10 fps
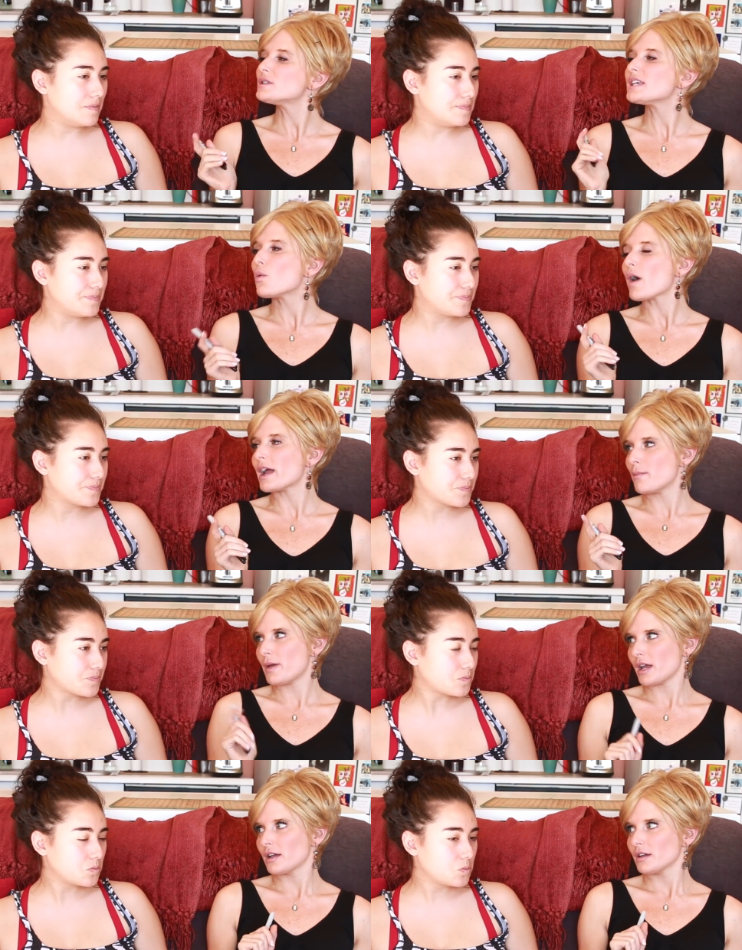Speaker 1: you say uh-huh. wide and
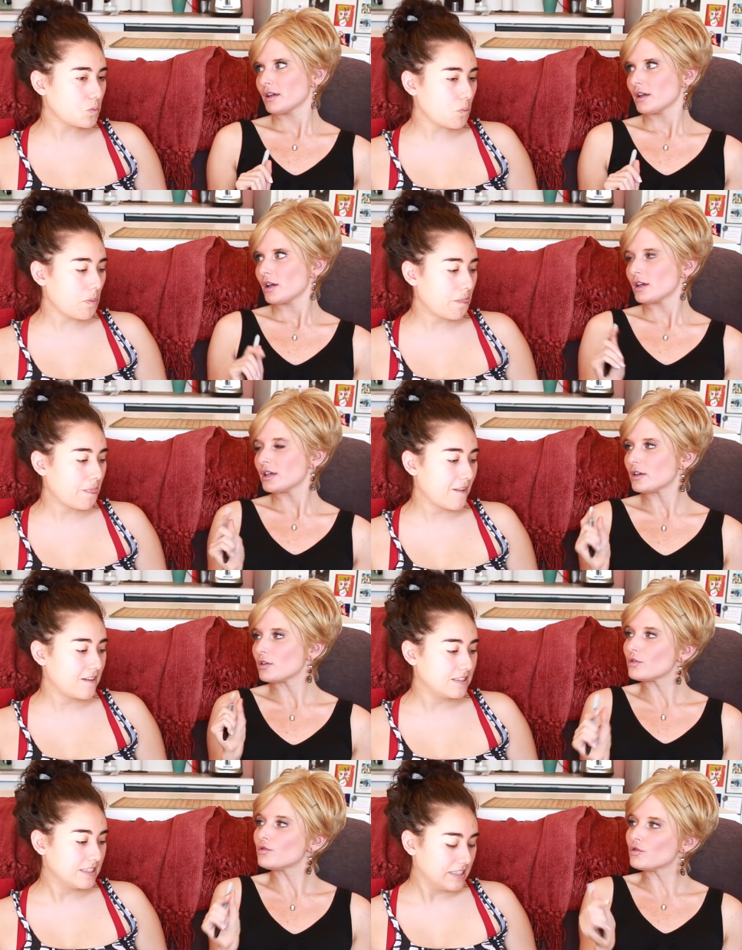big,
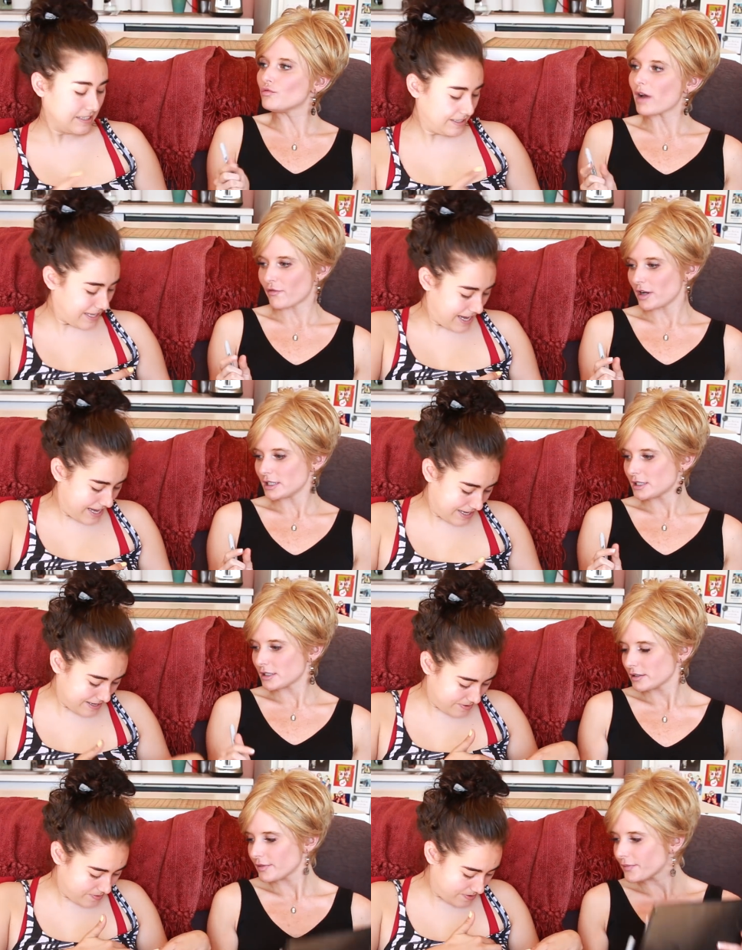reference. like,
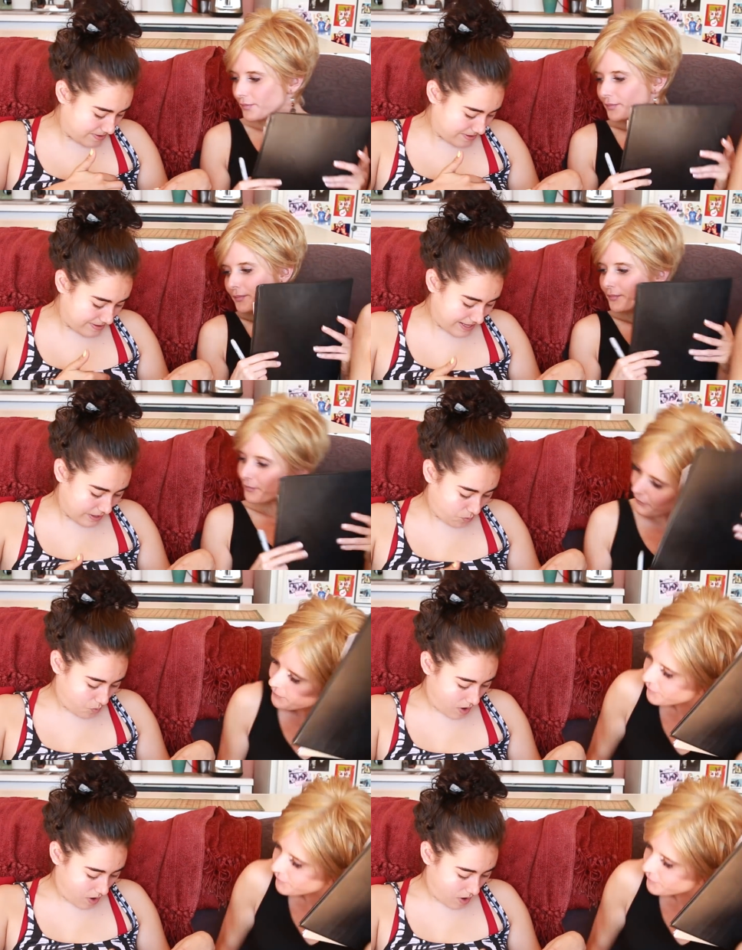like